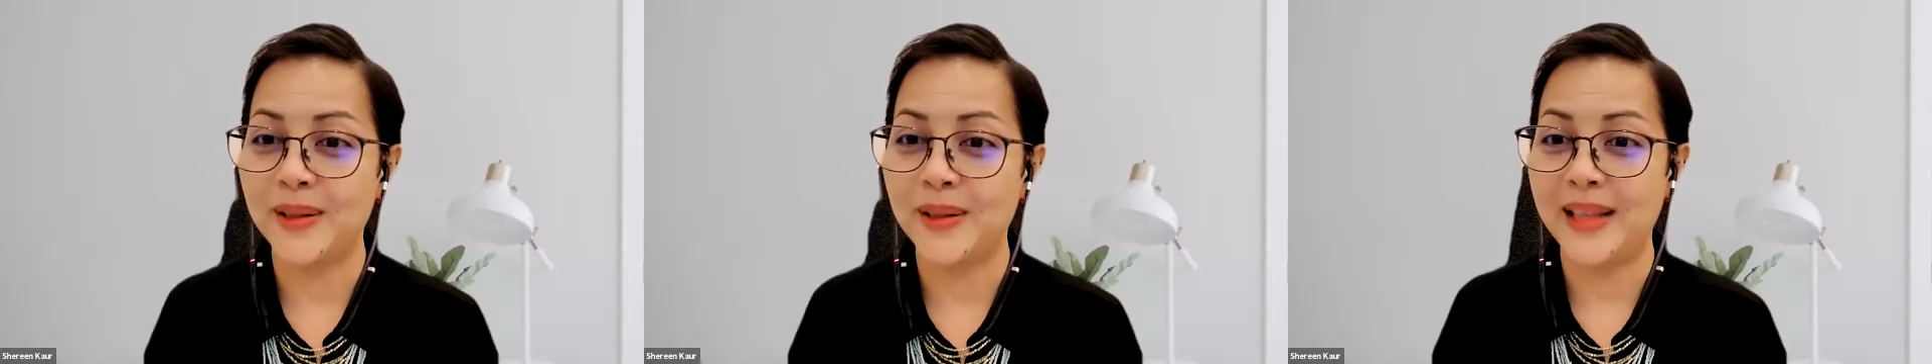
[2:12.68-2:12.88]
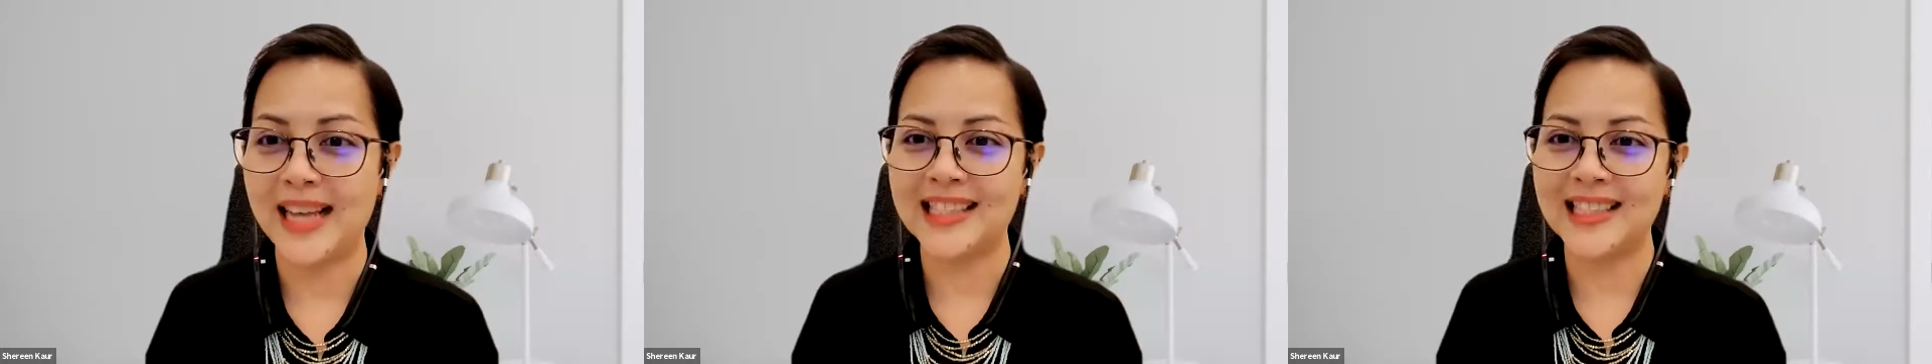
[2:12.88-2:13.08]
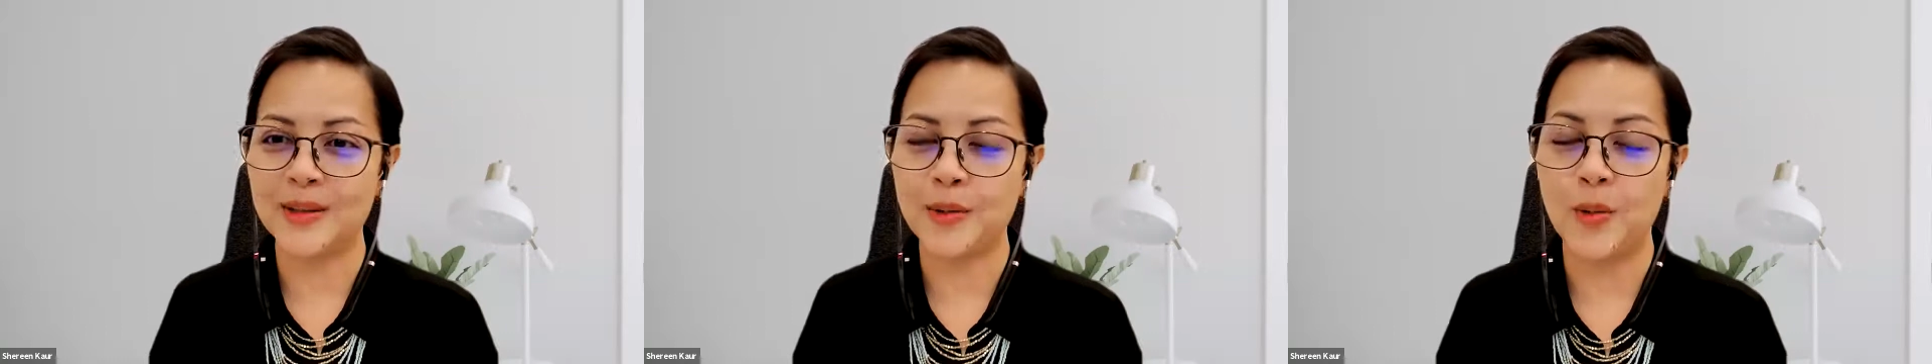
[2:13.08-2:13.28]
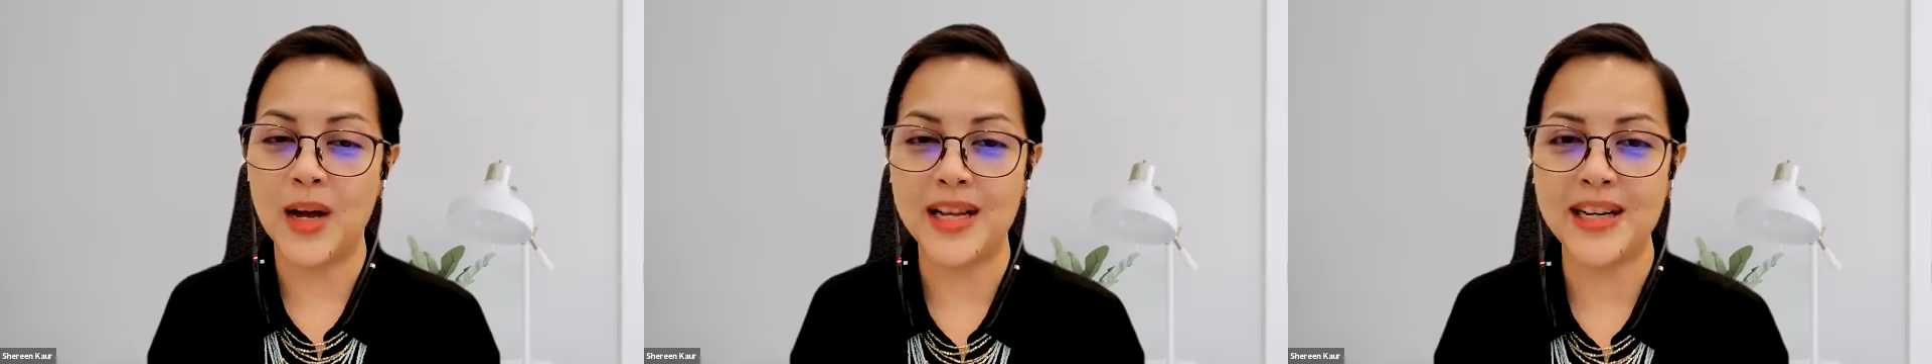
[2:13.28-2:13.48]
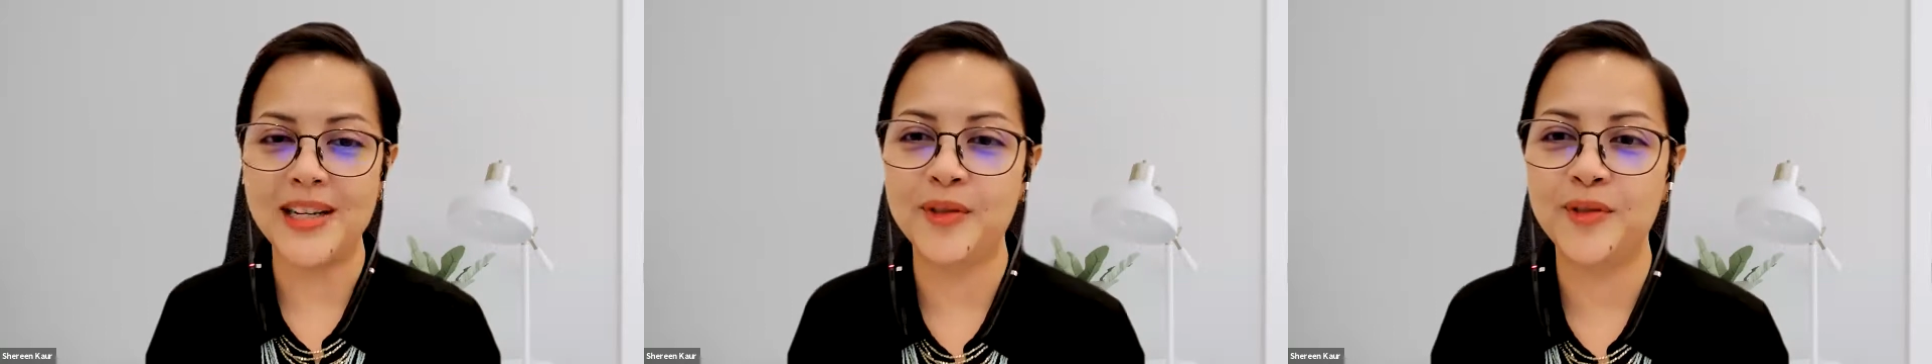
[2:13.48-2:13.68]
that's
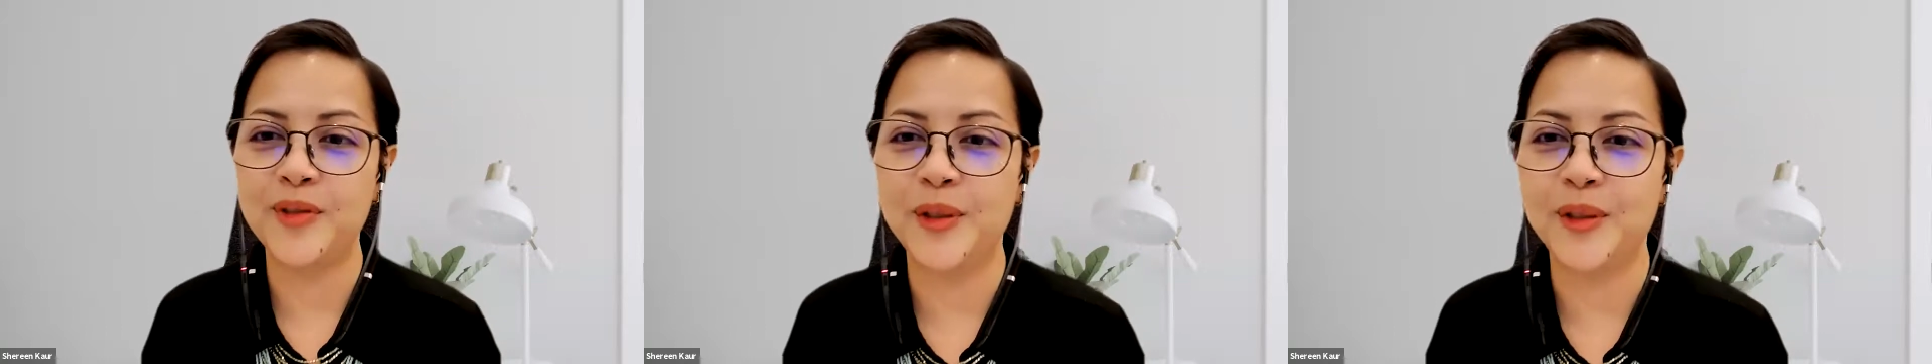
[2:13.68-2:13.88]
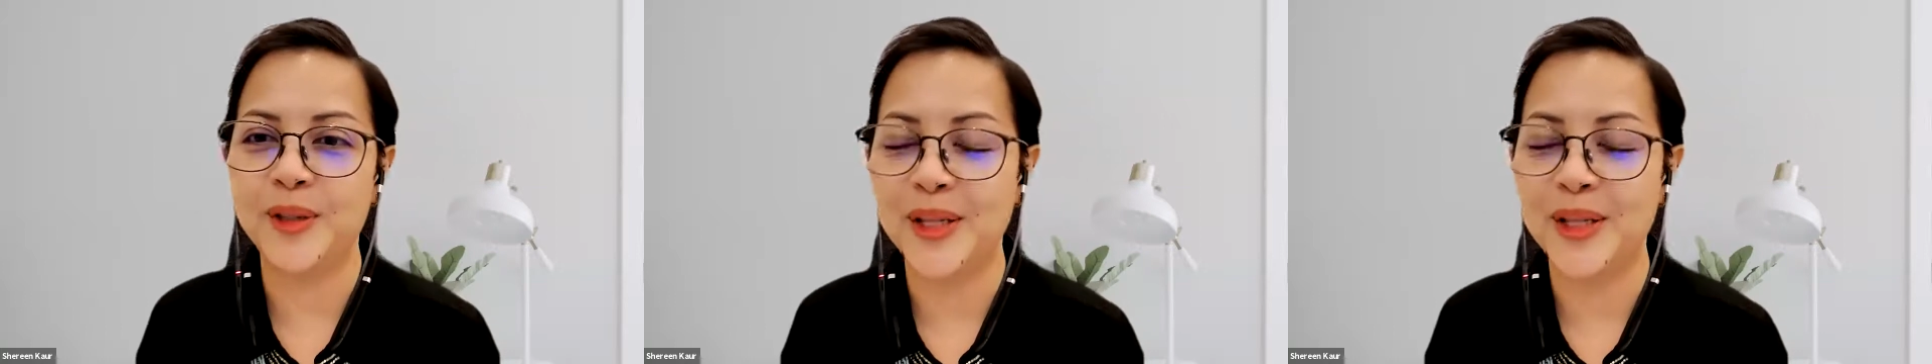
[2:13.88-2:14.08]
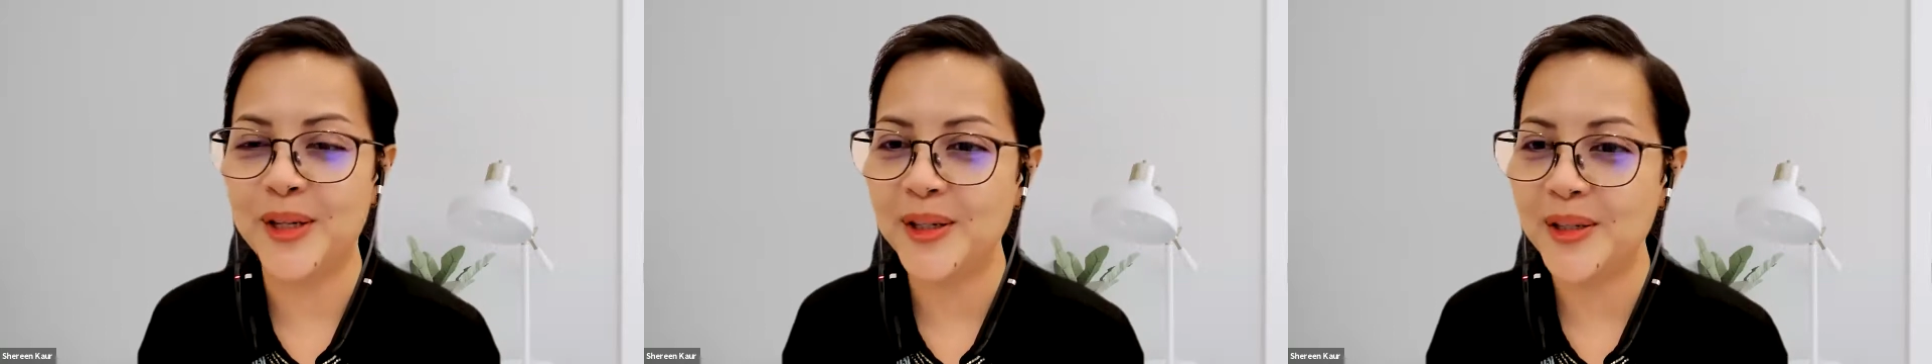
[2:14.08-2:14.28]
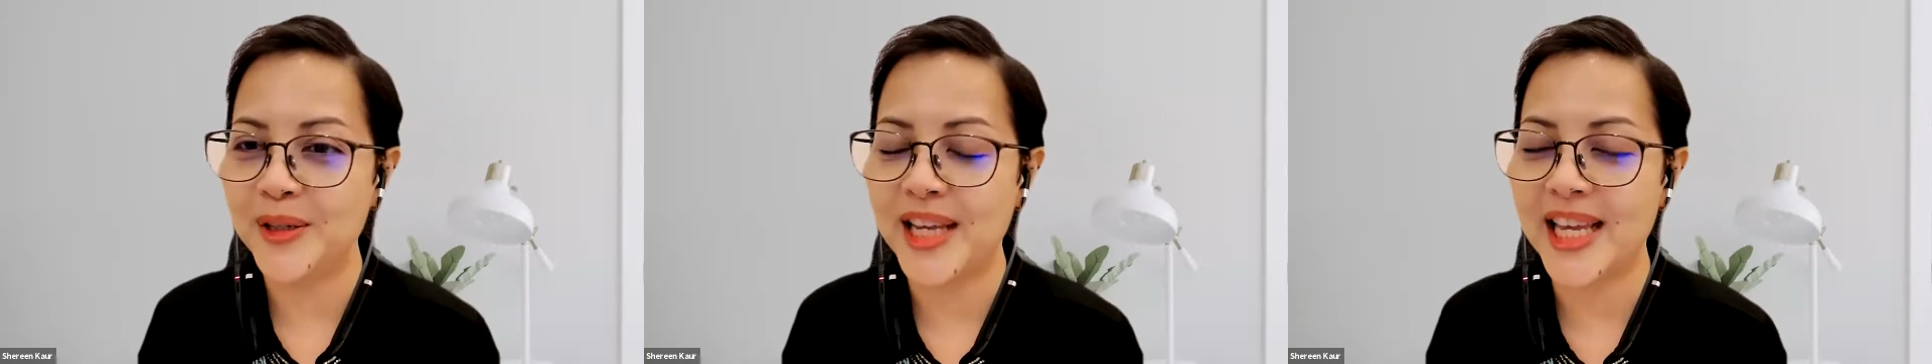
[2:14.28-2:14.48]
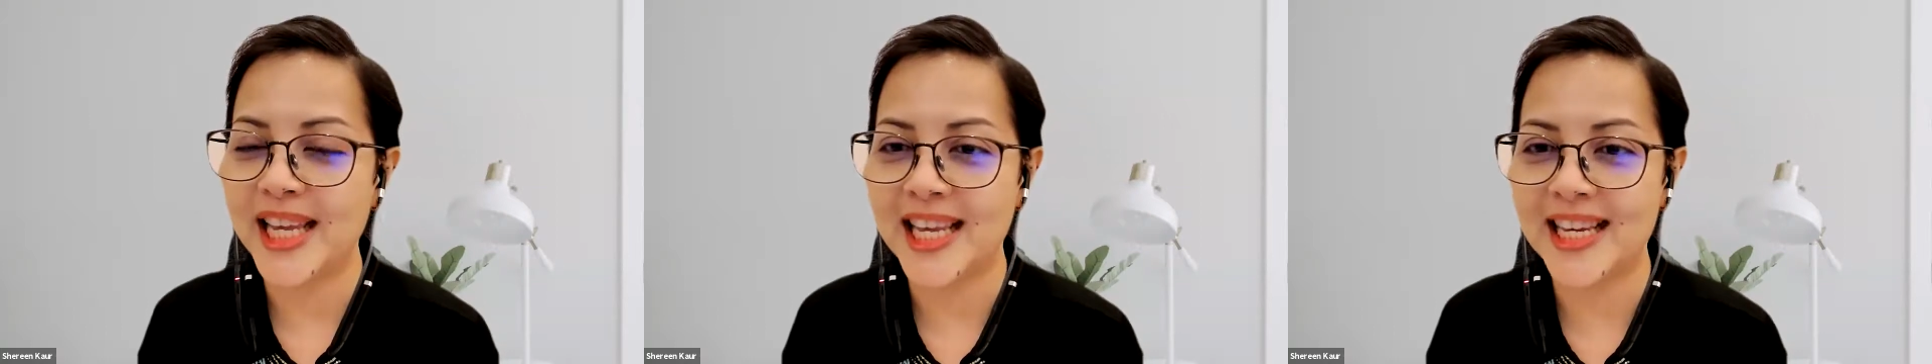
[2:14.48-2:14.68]
wonderful,
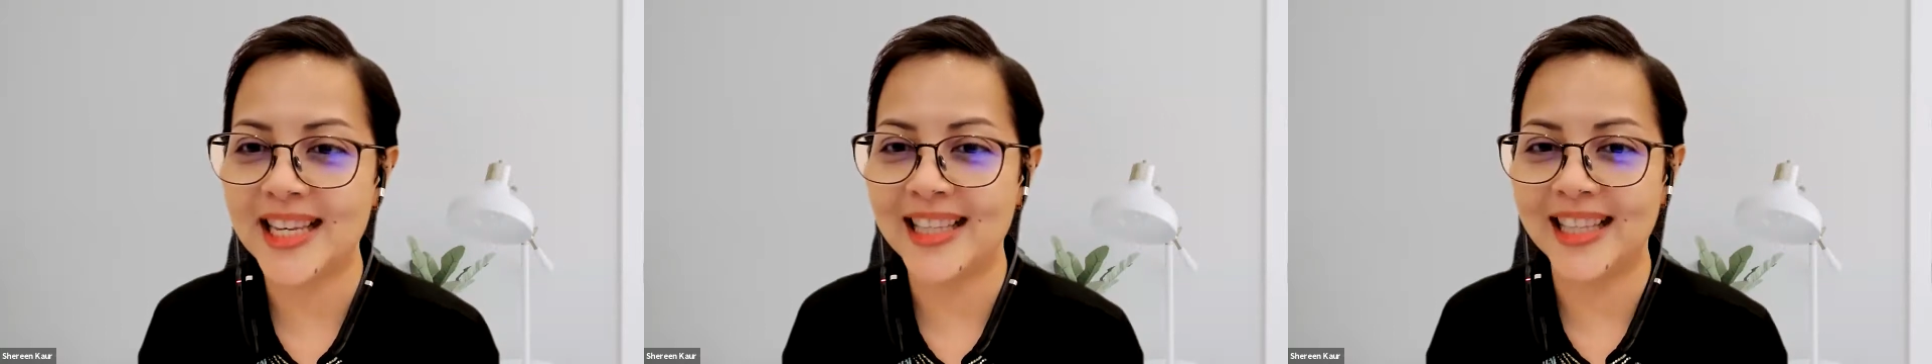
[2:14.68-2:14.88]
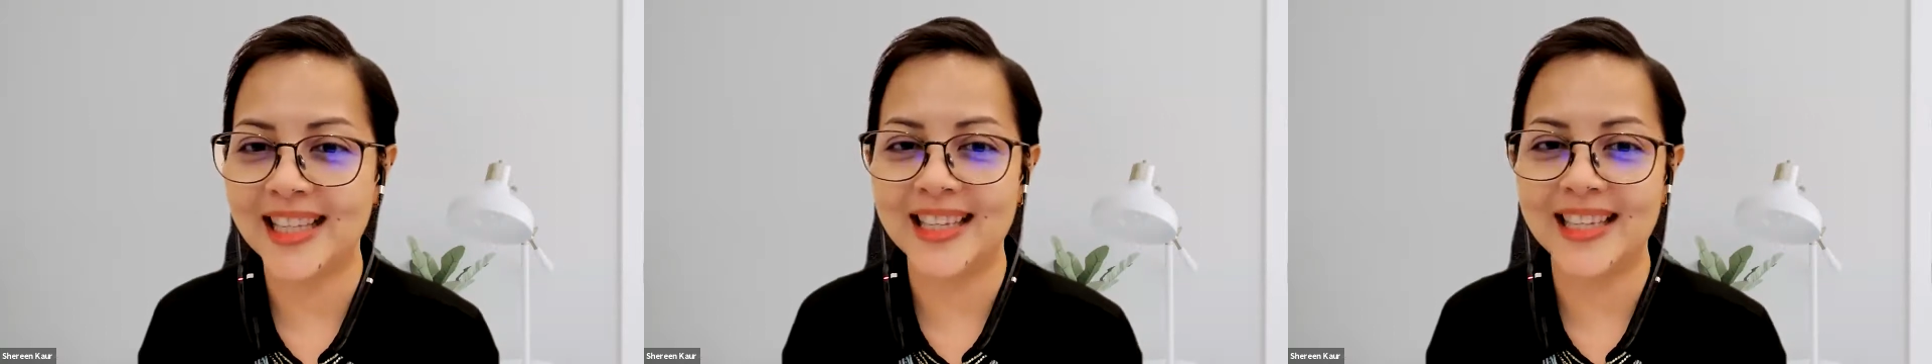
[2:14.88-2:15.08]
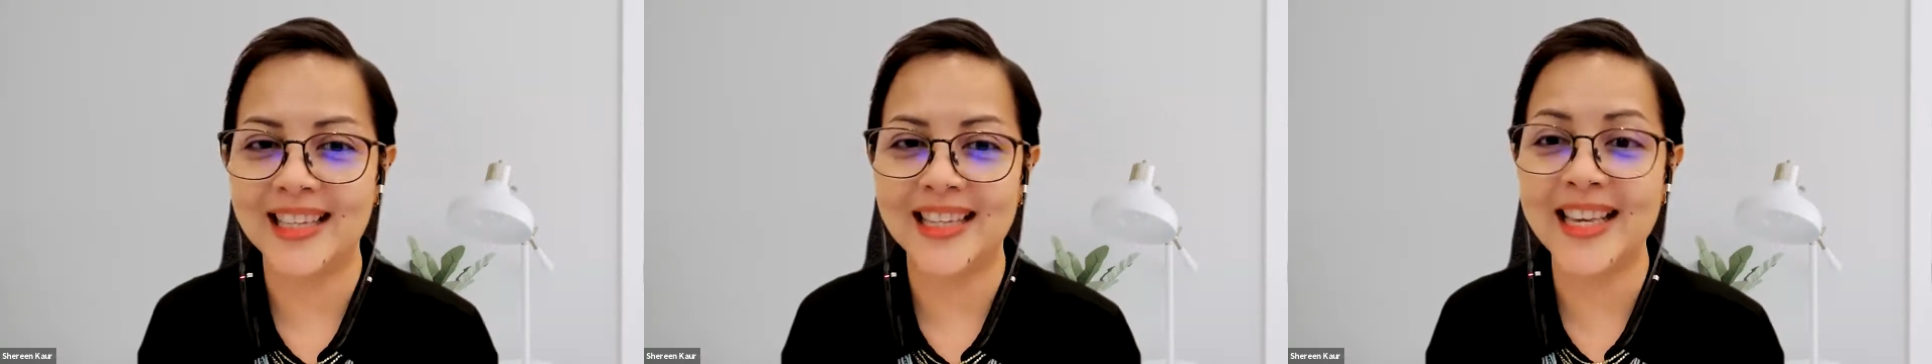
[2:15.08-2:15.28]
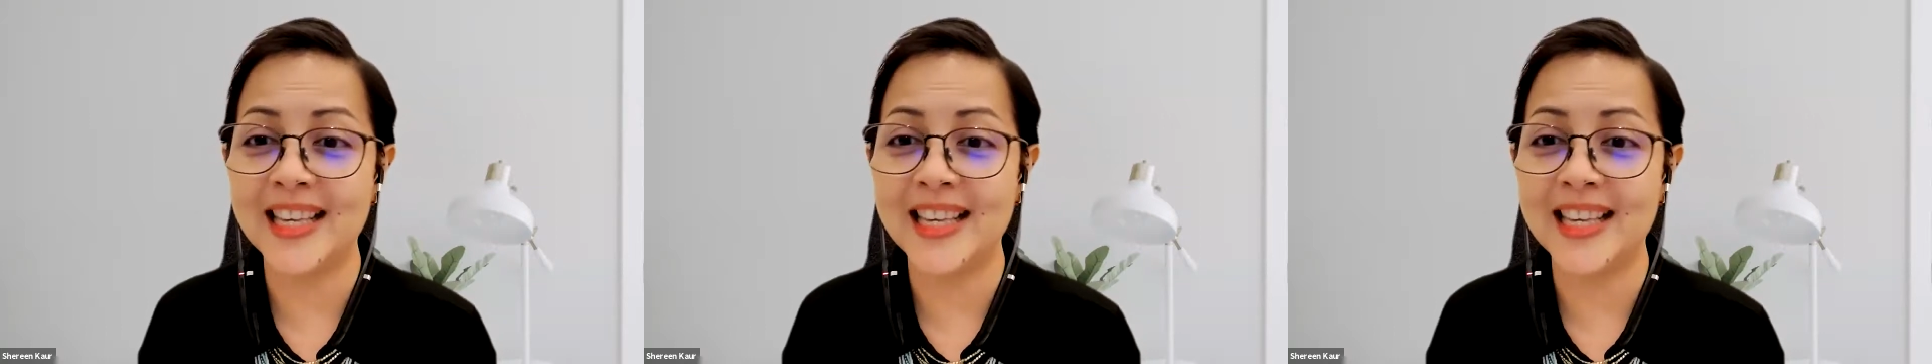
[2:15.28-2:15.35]
to hear the